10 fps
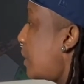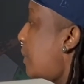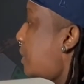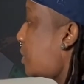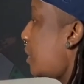
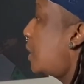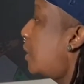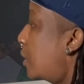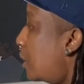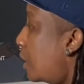even
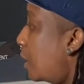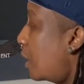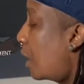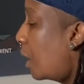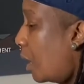still,
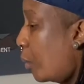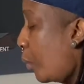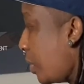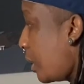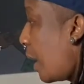
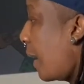with the